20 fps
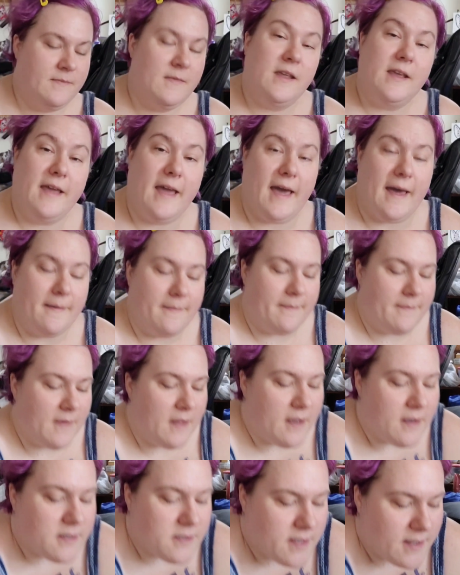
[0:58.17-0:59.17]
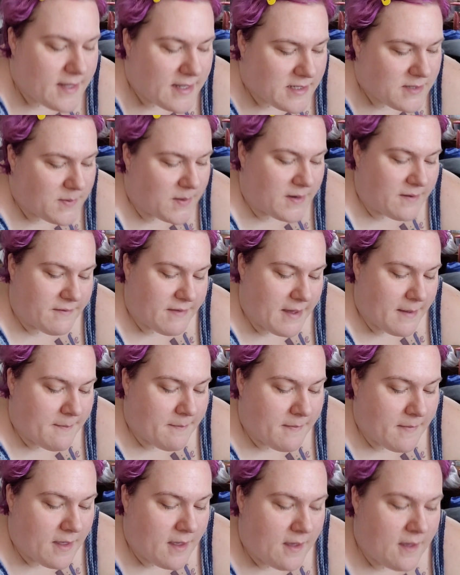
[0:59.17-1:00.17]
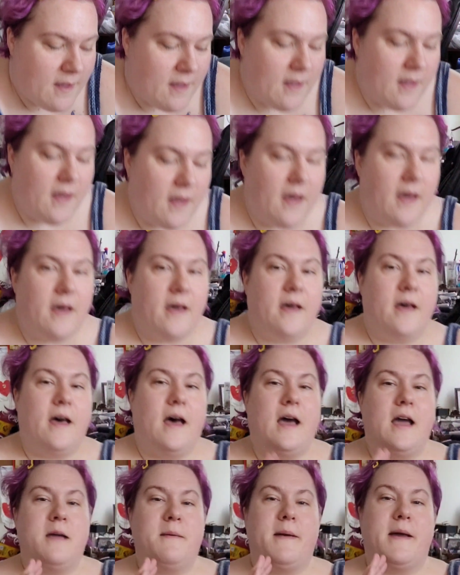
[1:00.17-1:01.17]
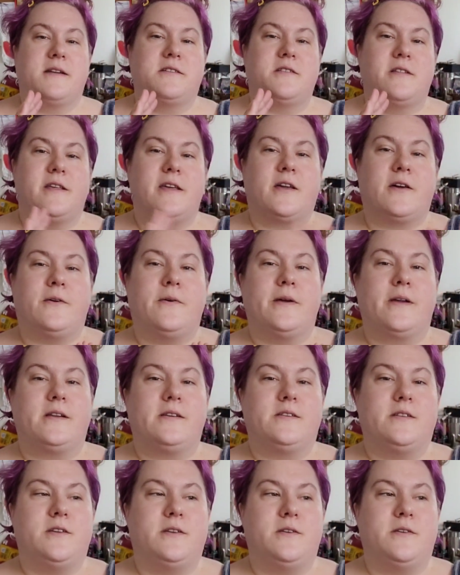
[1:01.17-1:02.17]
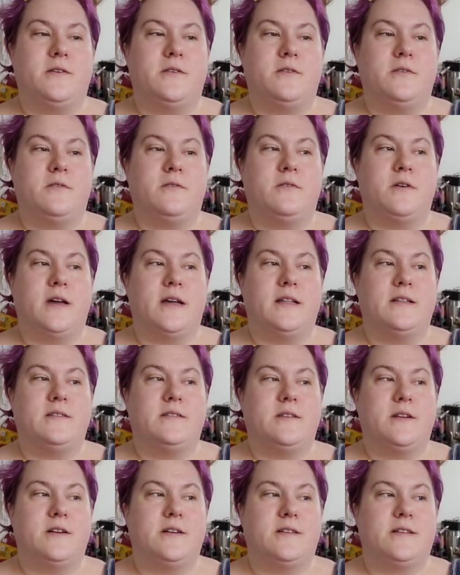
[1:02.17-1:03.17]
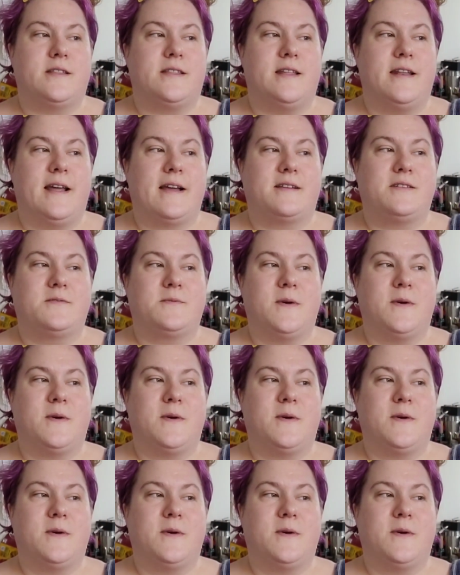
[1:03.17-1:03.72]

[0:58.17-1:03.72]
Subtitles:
Yeah, so that's one of them. I am actually going to insert the next